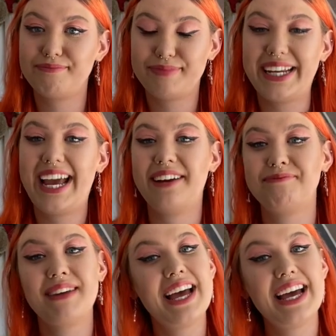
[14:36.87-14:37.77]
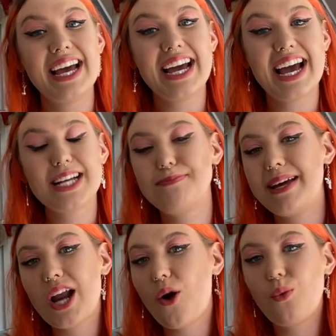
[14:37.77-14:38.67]
But yeah, it has
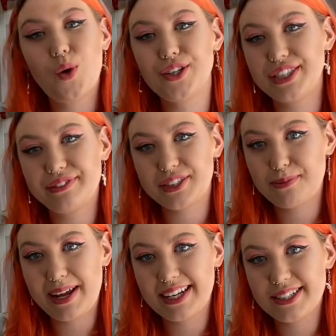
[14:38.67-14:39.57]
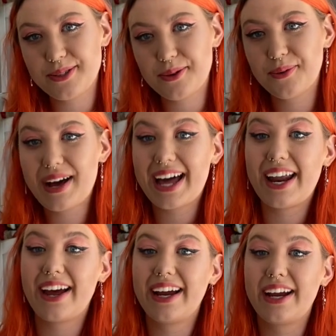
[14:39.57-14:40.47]
been a wonderful speaking to you all and
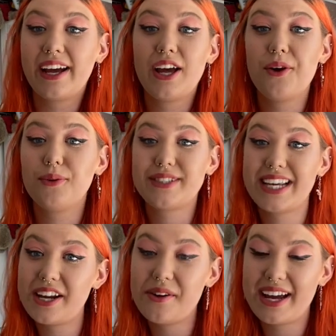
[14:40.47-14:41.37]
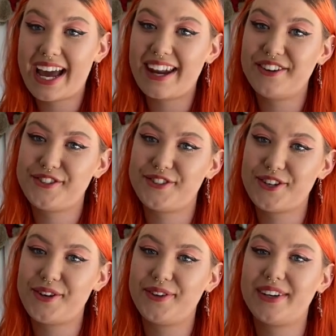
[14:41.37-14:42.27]
I will see you again
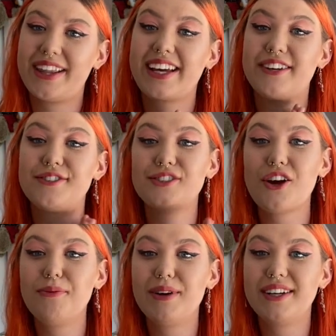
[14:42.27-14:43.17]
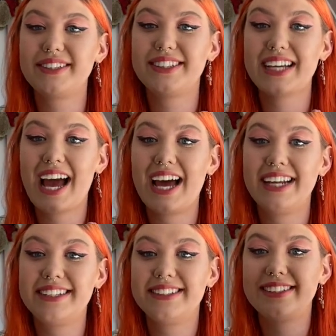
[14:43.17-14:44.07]
soon. Thank you so much
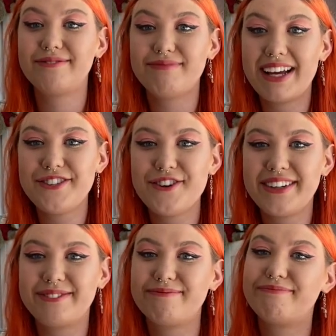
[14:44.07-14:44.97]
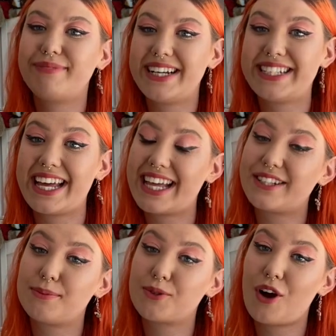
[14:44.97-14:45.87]
and enjoy. Please hit that
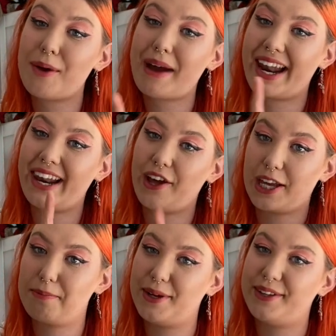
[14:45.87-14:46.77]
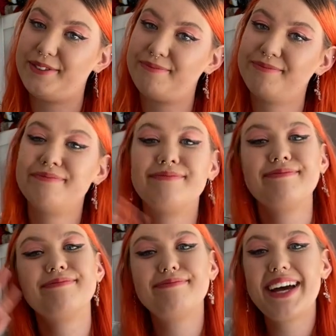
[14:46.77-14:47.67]
subscribe and like button.
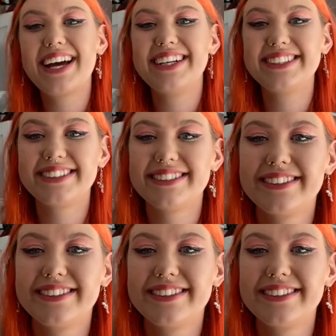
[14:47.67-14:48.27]
Bye guys.